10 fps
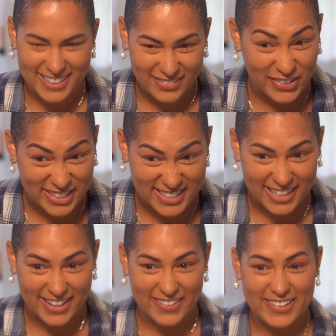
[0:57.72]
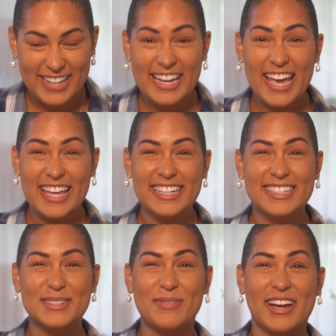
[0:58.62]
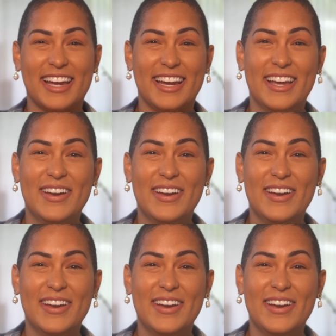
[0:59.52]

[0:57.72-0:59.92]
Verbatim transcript: for it to go. And it is my